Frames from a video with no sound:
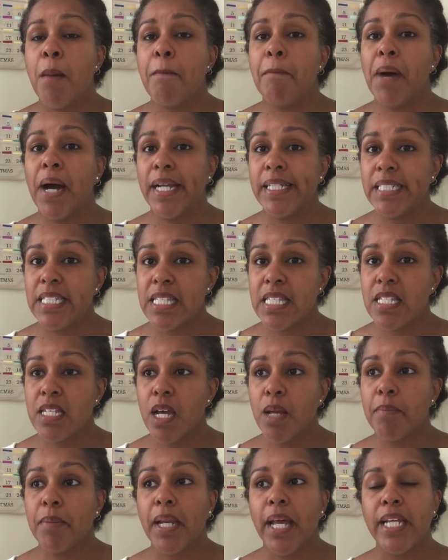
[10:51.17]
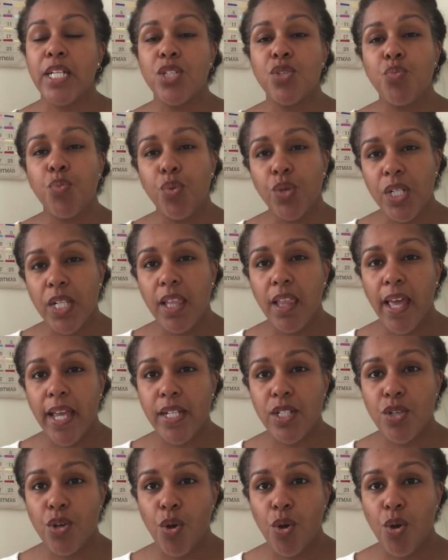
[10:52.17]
mine is done but I would like